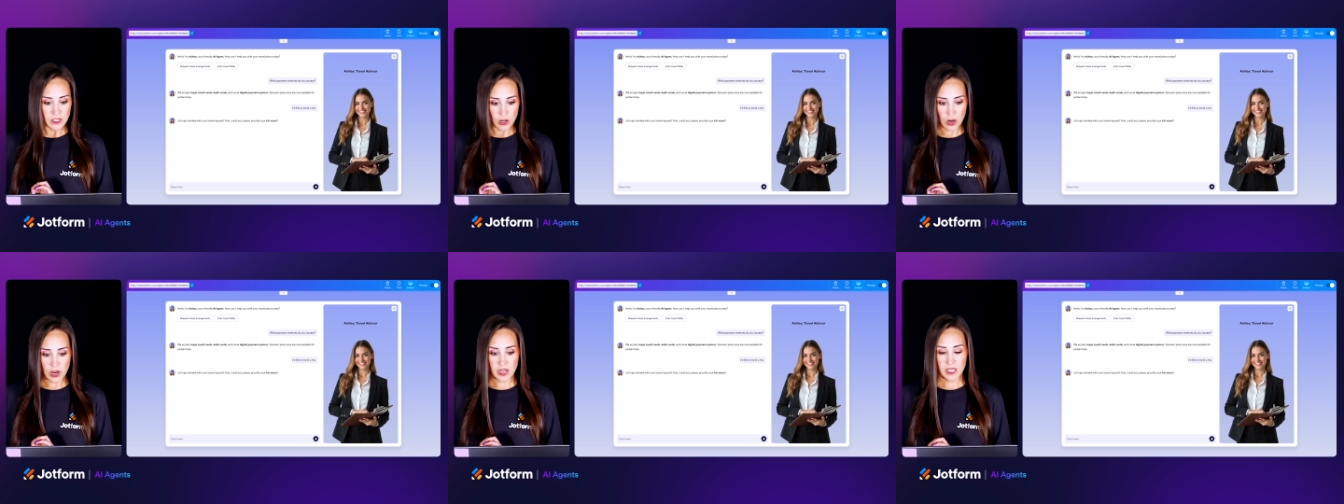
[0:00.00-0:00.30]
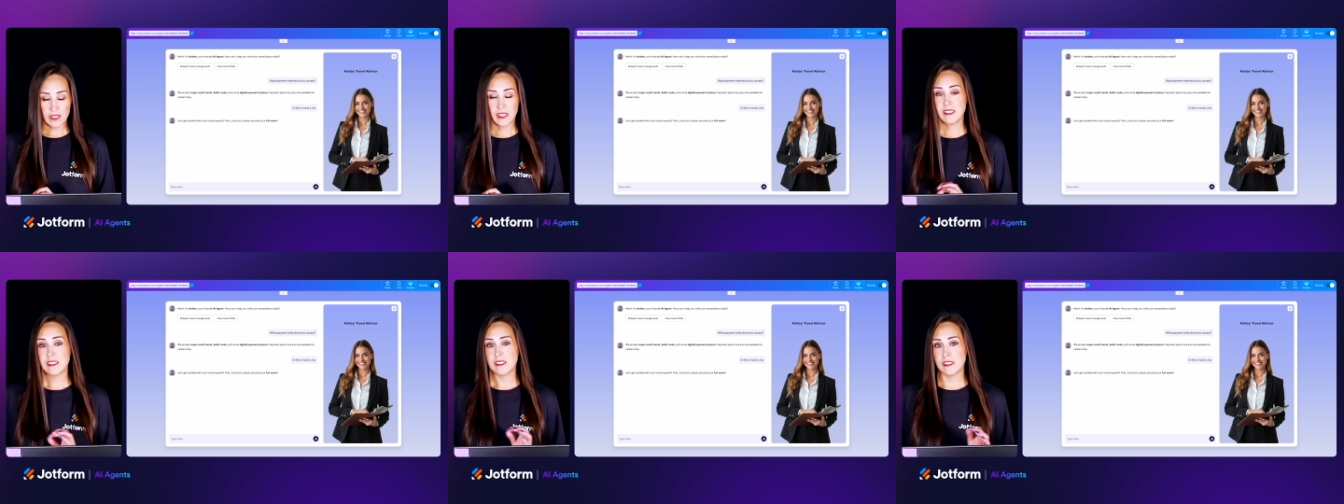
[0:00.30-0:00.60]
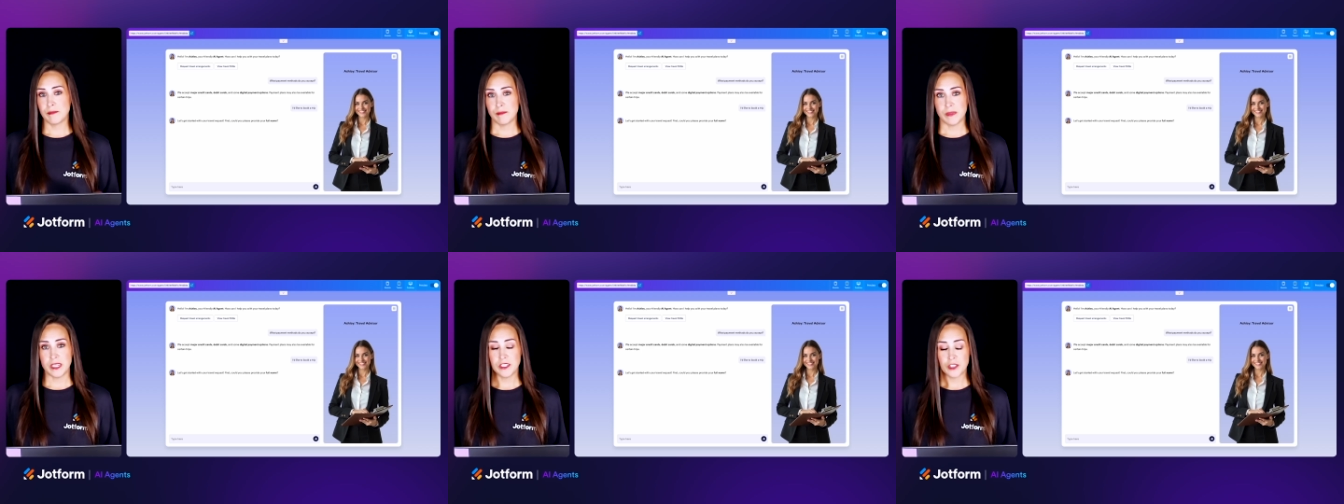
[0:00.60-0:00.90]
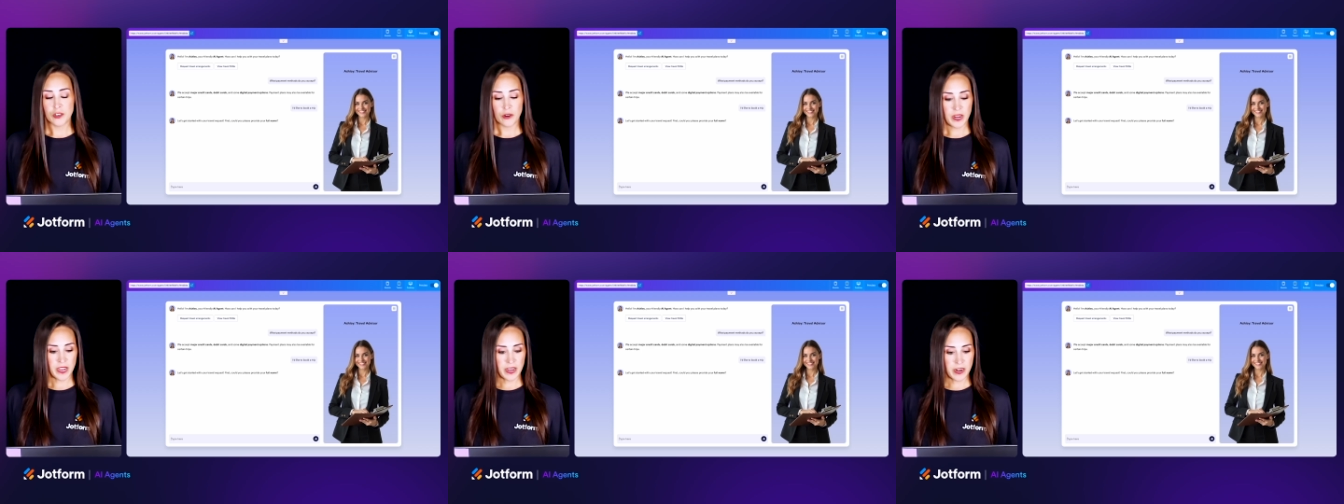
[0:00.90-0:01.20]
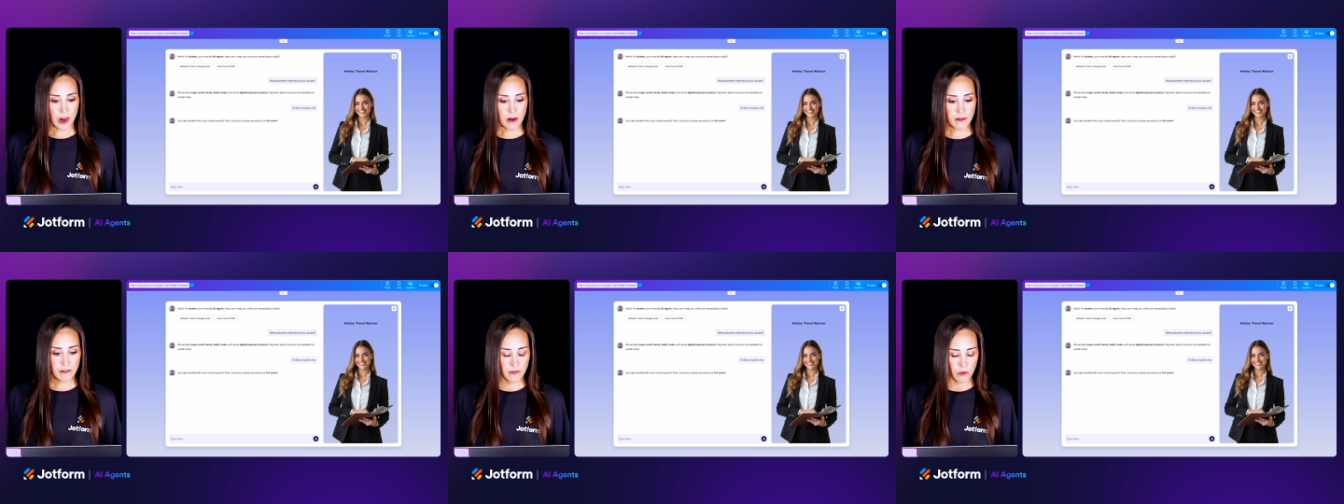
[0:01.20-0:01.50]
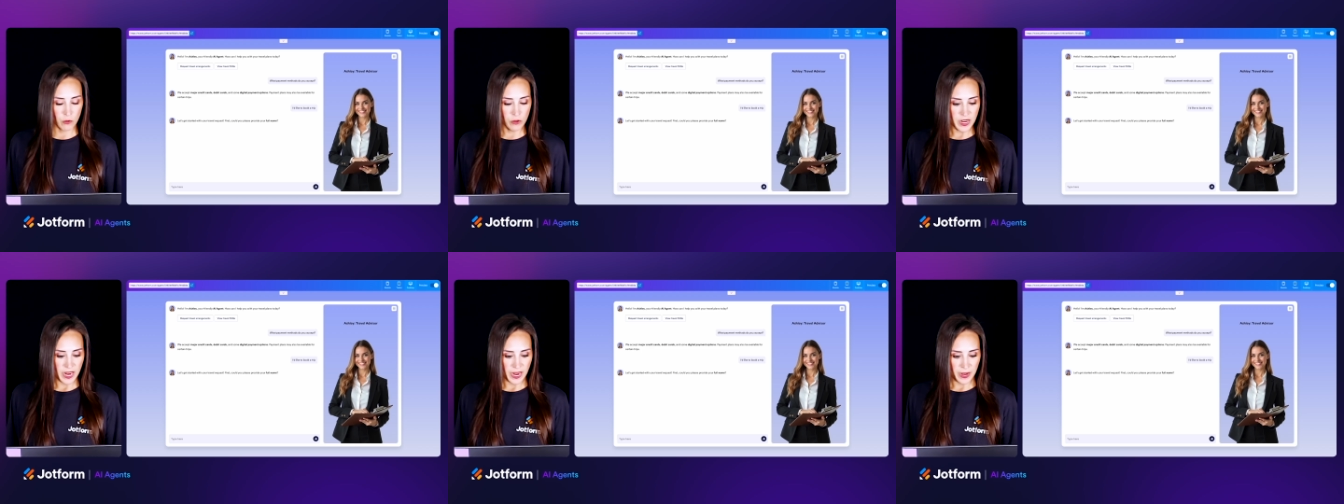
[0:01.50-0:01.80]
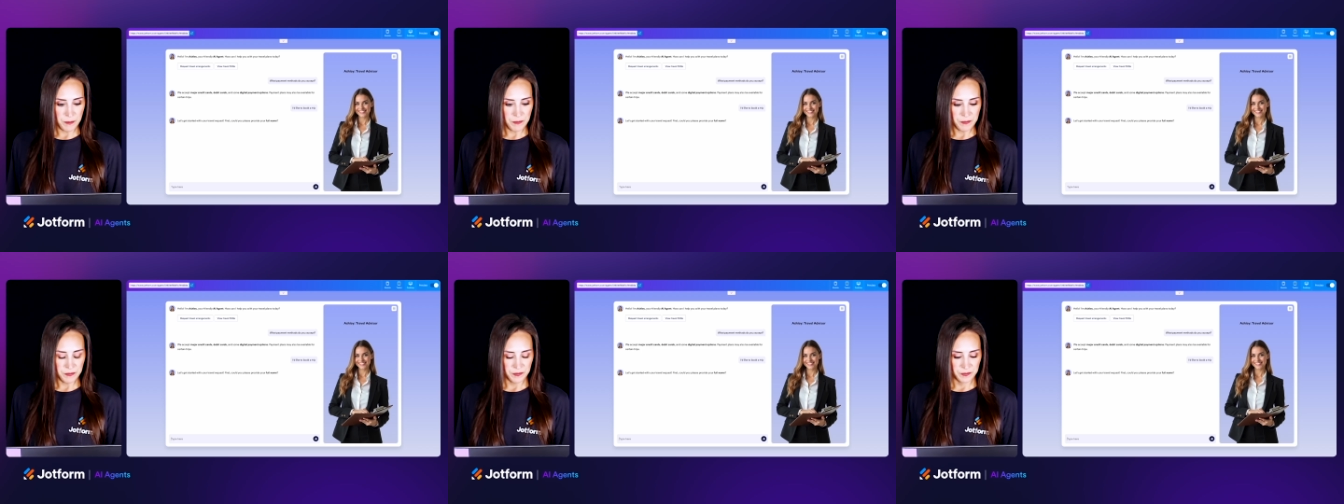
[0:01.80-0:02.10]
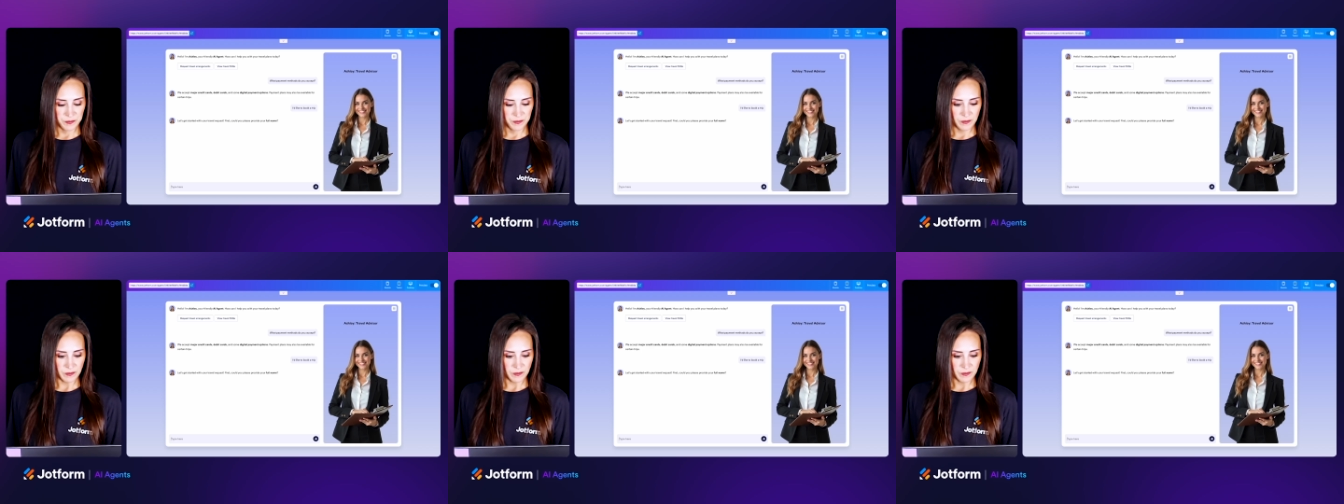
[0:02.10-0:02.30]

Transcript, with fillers: started. Let's enter in our full name.